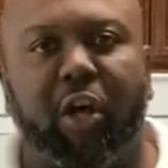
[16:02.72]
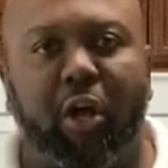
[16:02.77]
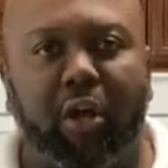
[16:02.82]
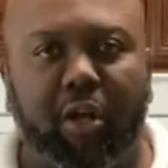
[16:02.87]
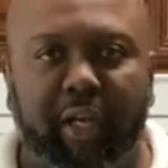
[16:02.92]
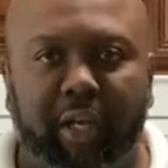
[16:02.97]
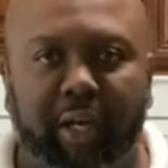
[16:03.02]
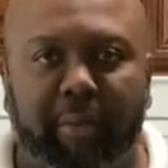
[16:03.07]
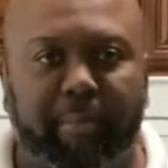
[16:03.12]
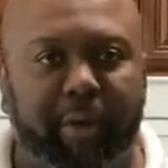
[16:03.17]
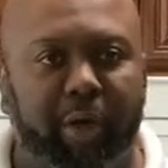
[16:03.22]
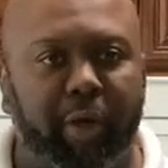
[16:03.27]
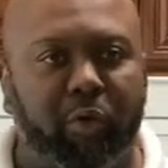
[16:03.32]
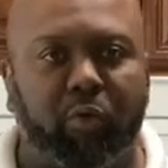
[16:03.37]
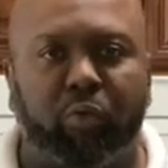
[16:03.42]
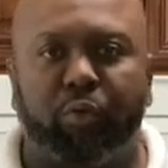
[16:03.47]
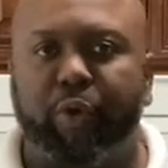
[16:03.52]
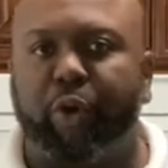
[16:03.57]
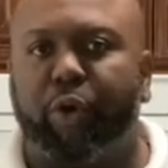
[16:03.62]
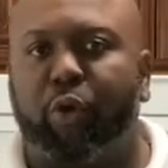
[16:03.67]
in the middle
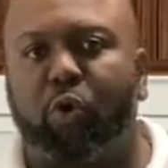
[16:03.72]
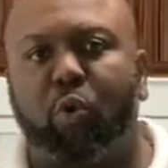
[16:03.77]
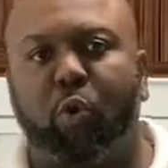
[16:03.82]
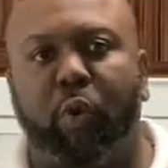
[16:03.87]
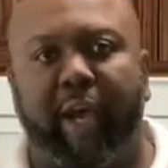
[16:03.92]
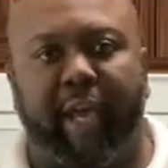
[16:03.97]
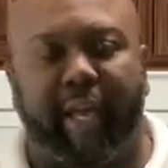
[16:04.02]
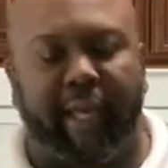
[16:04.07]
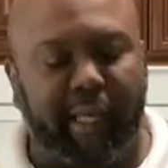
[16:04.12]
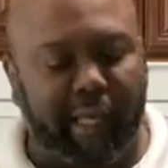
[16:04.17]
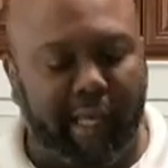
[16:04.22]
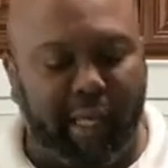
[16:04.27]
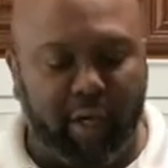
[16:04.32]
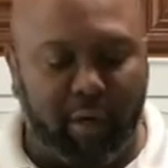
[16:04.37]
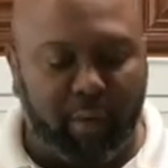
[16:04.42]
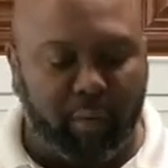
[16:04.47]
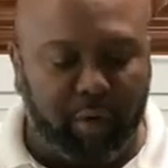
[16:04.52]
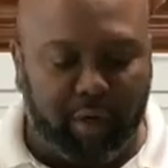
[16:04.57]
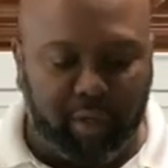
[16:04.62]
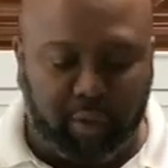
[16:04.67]
real quick.
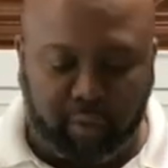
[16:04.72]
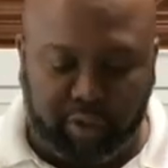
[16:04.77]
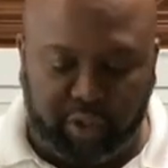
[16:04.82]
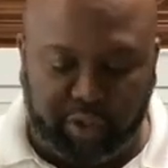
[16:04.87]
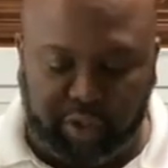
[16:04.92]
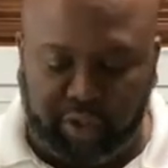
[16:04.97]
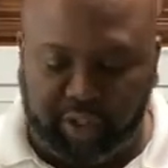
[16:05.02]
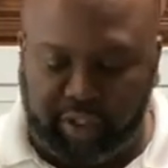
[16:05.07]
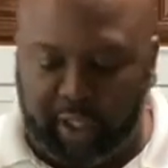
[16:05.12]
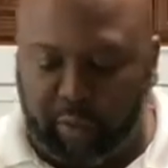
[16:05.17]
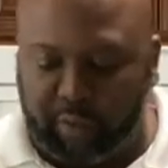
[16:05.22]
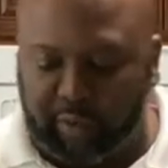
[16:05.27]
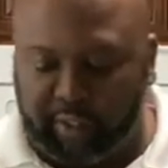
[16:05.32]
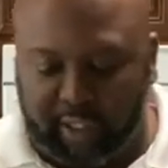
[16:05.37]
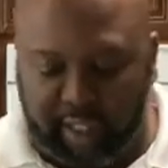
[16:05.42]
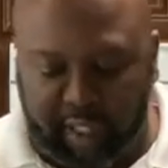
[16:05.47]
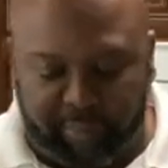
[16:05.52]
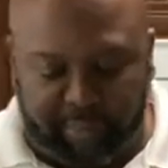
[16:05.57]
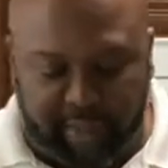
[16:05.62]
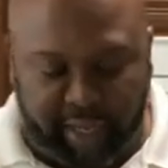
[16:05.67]
Really, we're just toasting
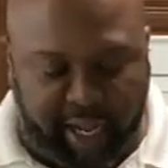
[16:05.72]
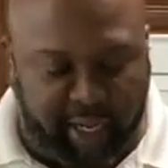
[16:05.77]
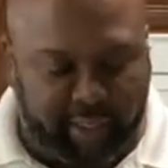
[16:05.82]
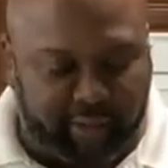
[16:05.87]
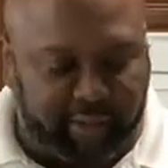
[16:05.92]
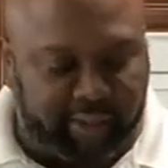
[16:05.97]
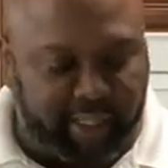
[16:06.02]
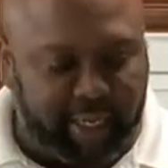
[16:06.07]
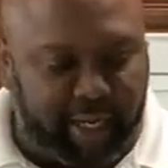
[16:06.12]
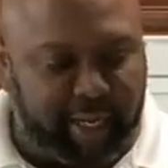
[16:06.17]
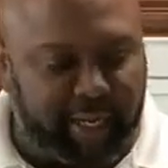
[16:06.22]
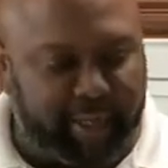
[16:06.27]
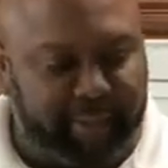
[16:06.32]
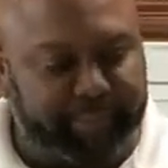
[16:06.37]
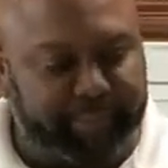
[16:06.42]
up the outside.